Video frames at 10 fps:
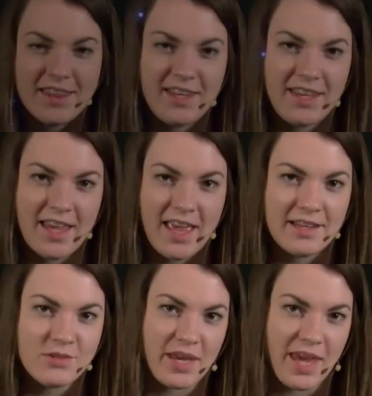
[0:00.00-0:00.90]
The
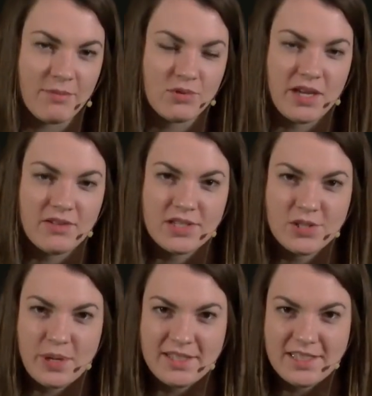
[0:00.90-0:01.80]
Energy Game Changers
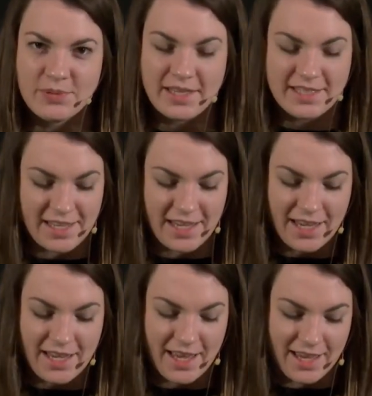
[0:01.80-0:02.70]

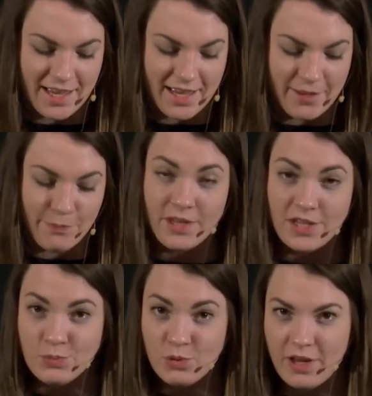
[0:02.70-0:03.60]
2020
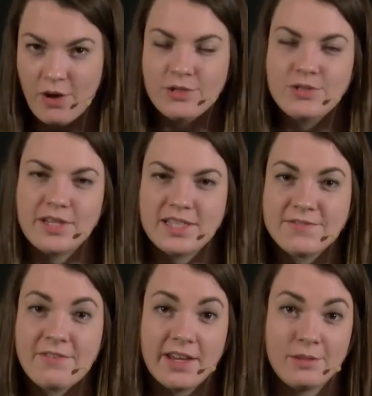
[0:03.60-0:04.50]
is moving on to its
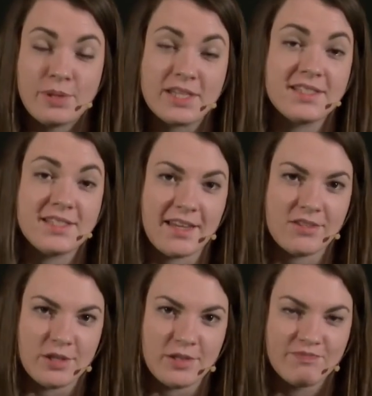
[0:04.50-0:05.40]
final
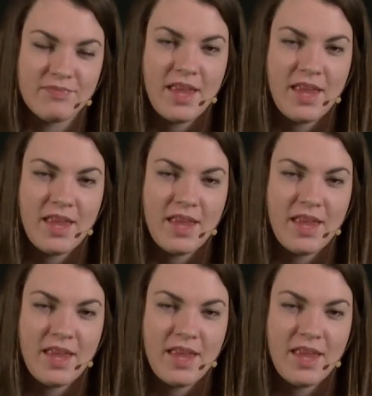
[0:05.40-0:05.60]
presentation.